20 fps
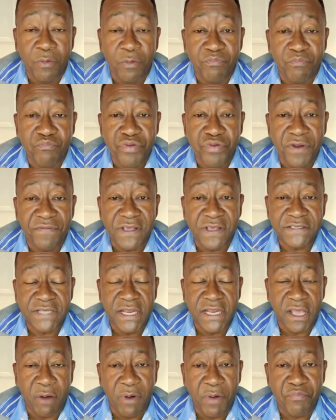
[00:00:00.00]
previously
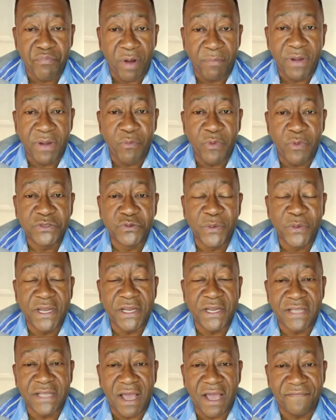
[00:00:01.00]
our problem was we didn't
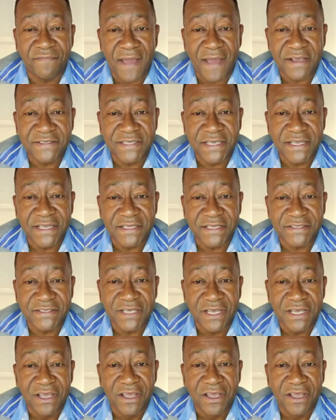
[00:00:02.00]
have vaccines.
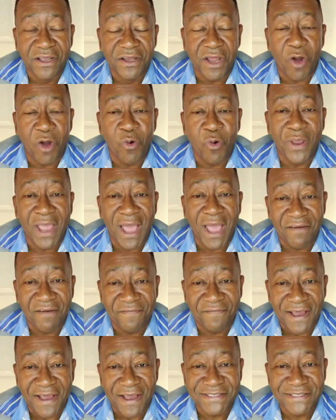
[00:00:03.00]
Now we have
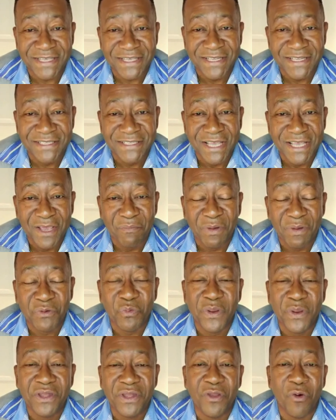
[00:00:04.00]
vaccines, but we
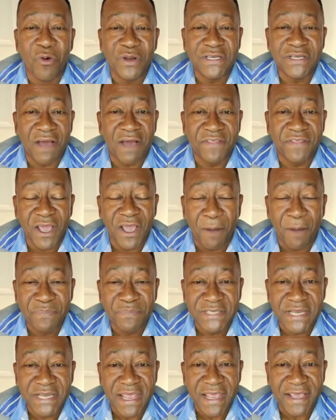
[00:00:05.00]
don't have the
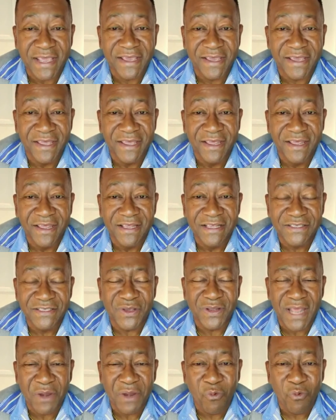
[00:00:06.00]
uptake. So
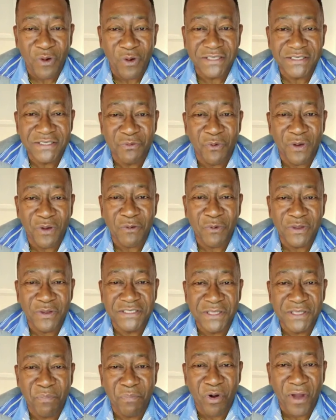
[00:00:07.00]
then what's the
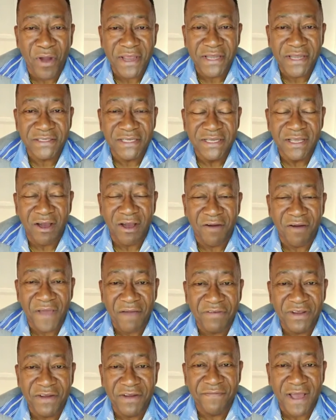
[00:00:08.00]
point of
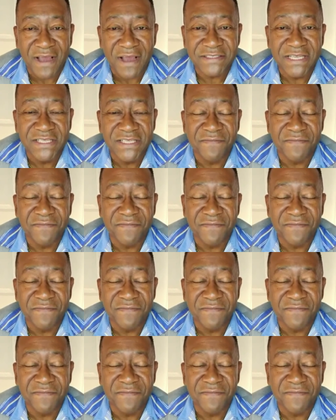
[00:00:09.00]
having the vaccines? The